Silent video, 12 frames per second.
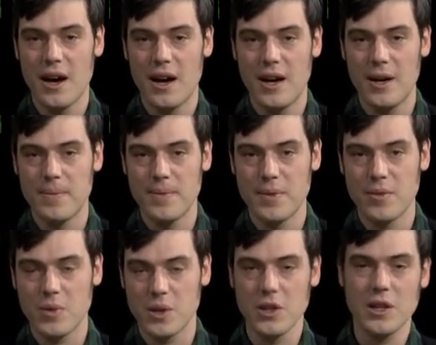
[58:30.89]
Um,
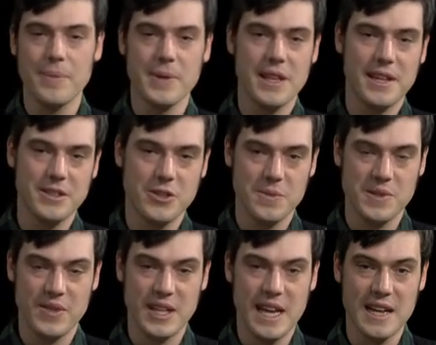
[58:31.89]
we're a little up in the air in terms
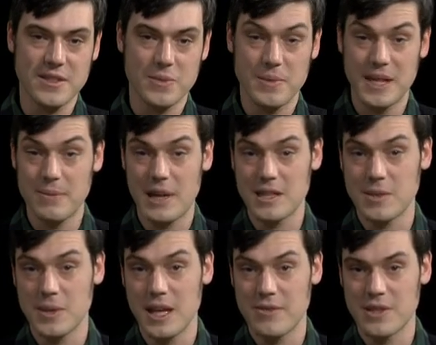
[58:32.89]
of the guests. We might
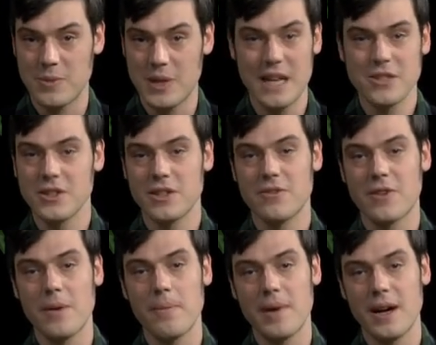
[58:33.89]
possibly have someone actually
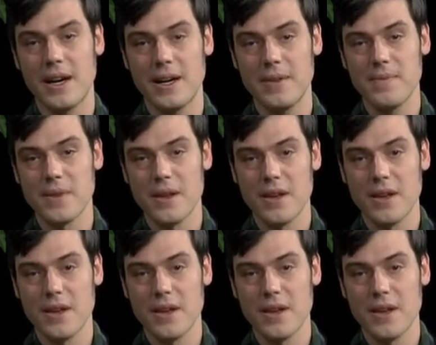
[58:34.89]
from, uh,